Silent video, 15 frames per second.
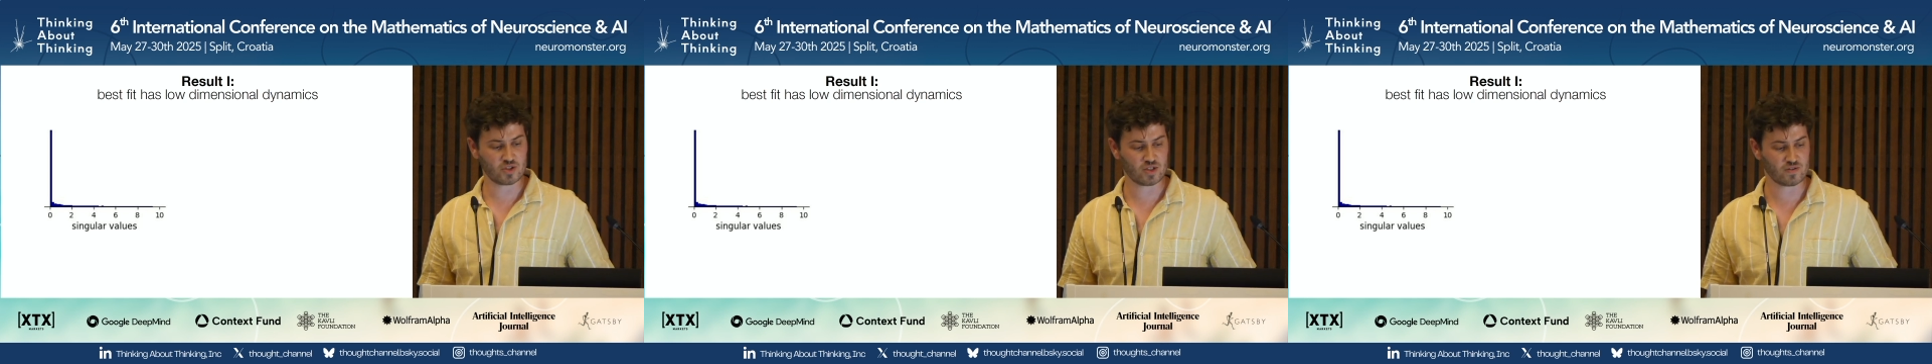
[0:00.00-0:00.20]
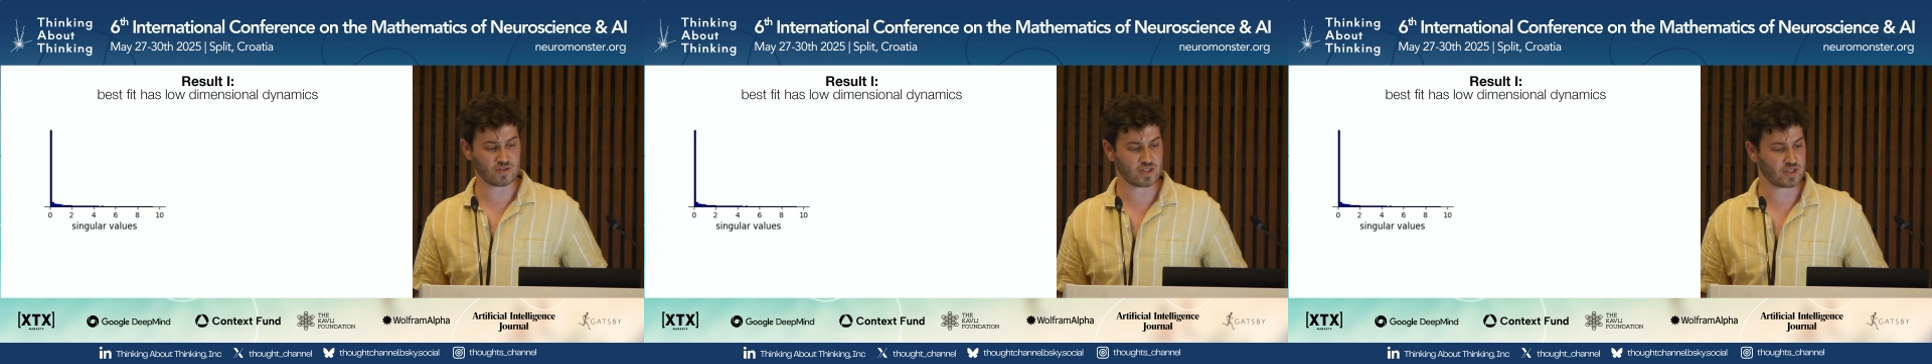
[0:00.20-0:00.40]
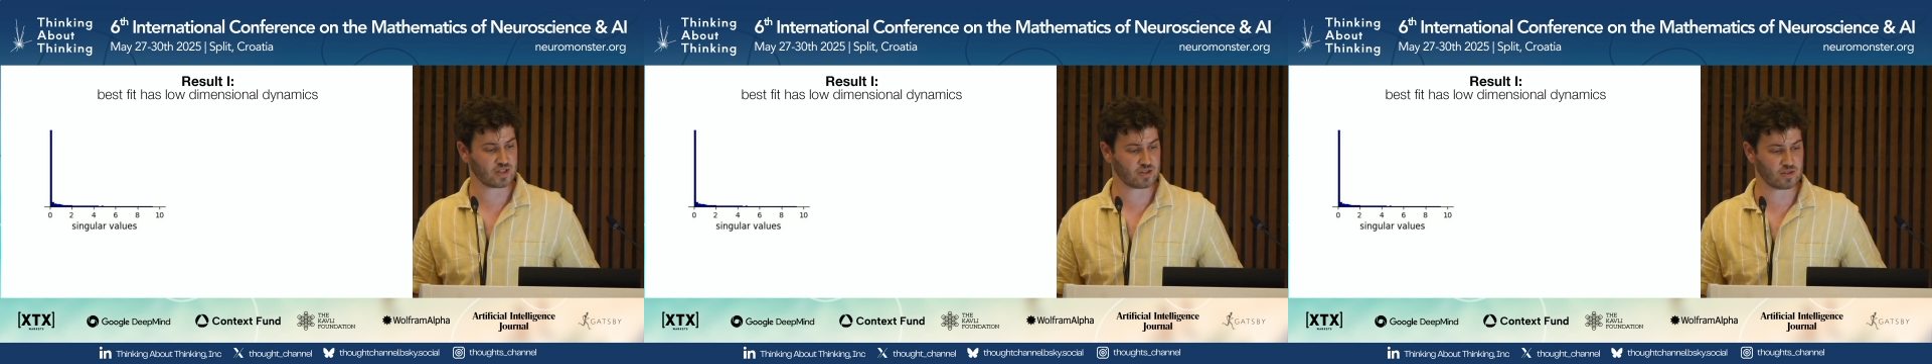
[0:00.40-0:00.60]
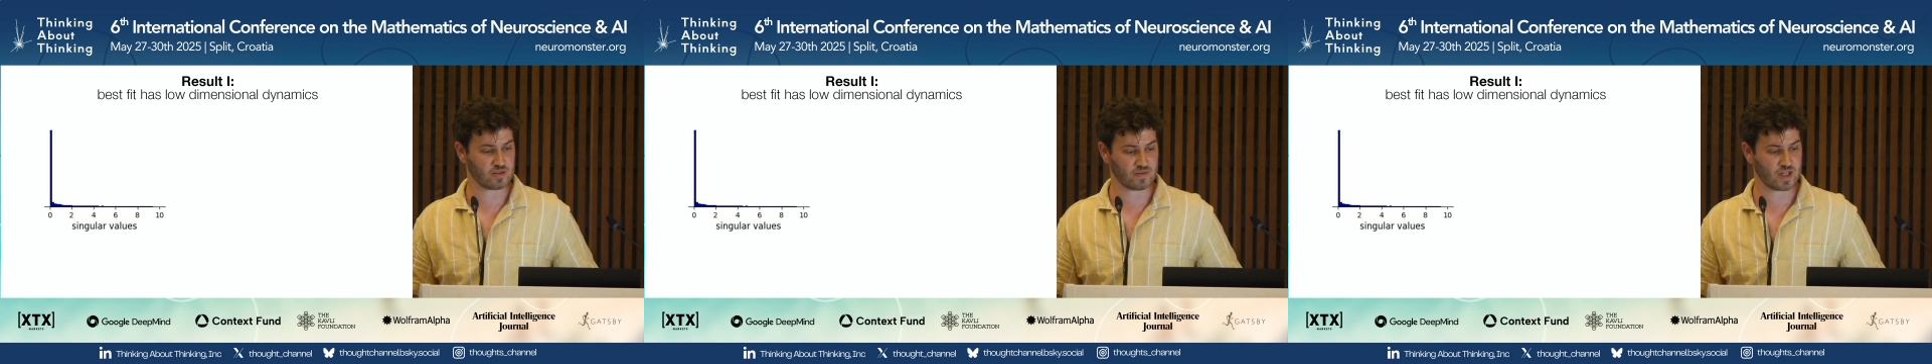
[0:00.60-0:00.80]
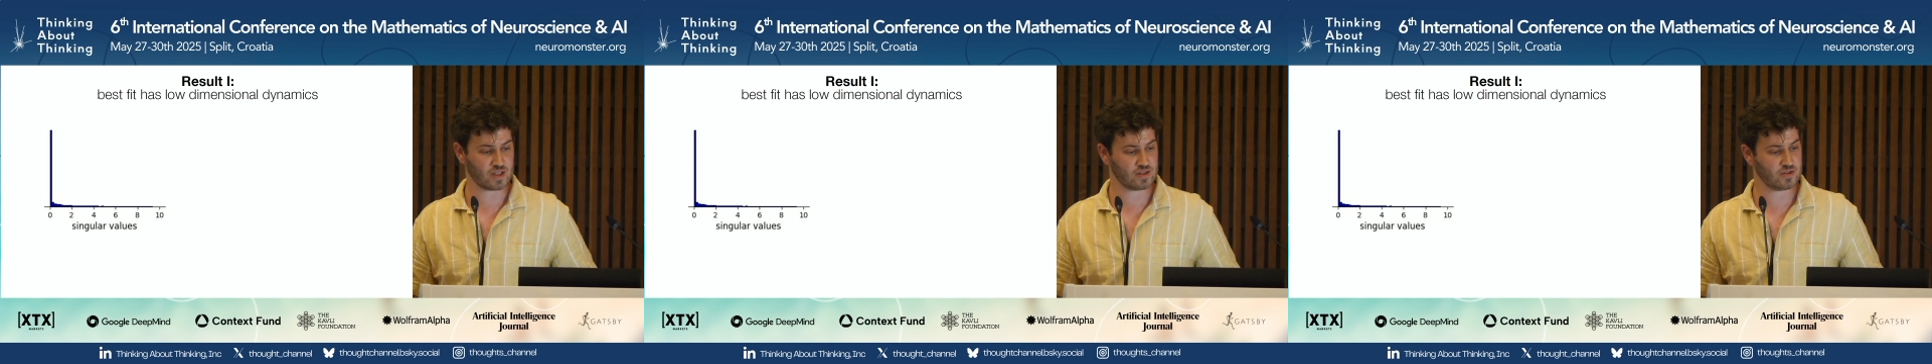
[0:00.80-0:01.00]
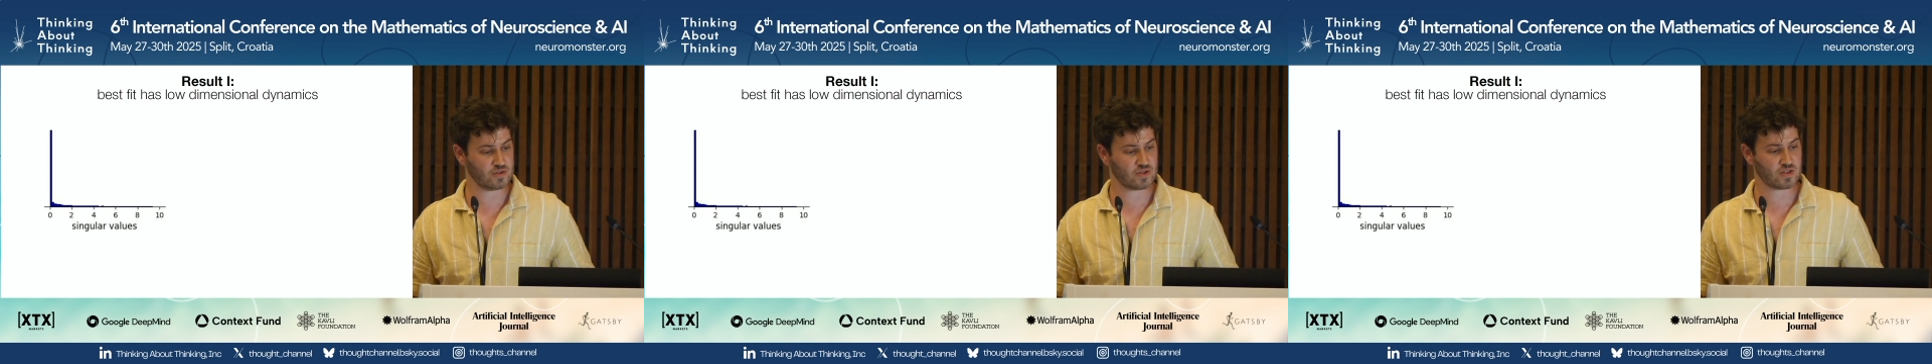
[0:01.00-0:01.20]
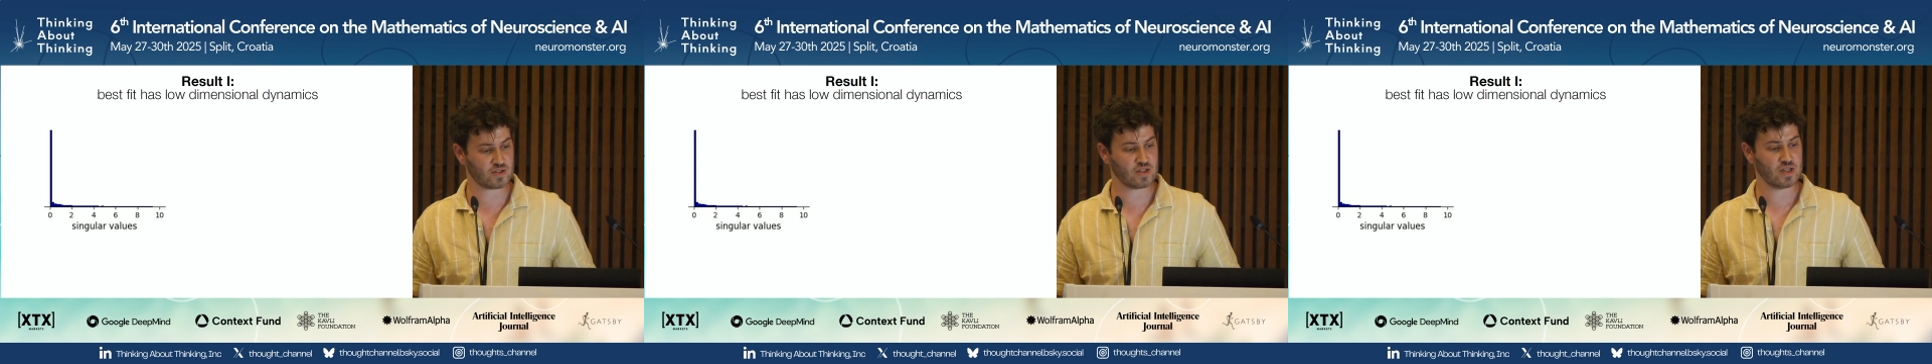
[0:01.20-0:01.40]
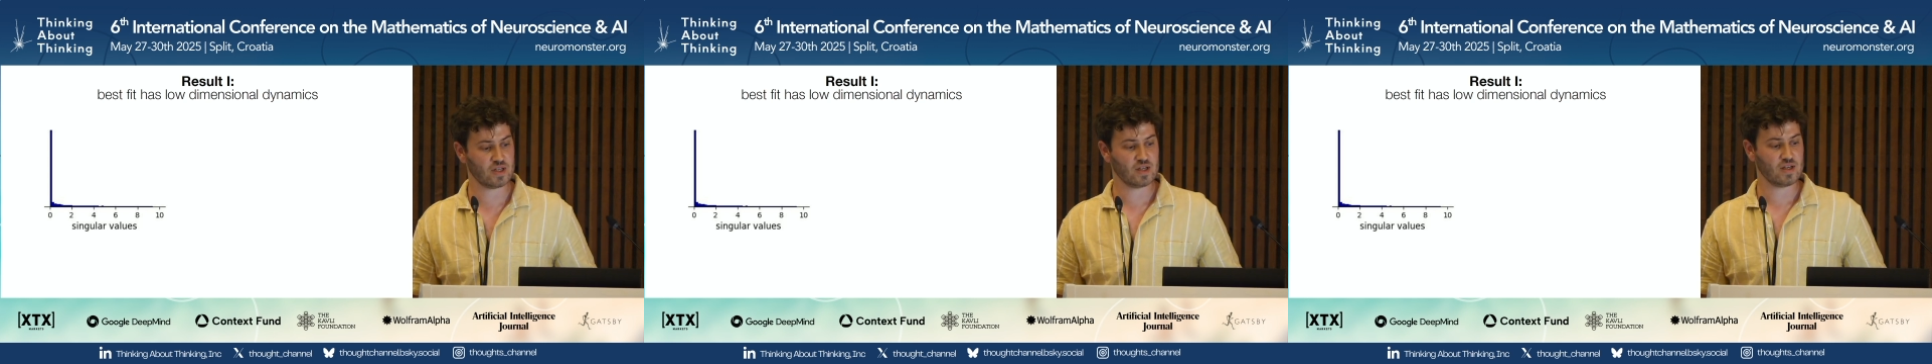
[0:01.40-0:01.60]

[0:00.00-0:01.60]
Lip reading: over singular values,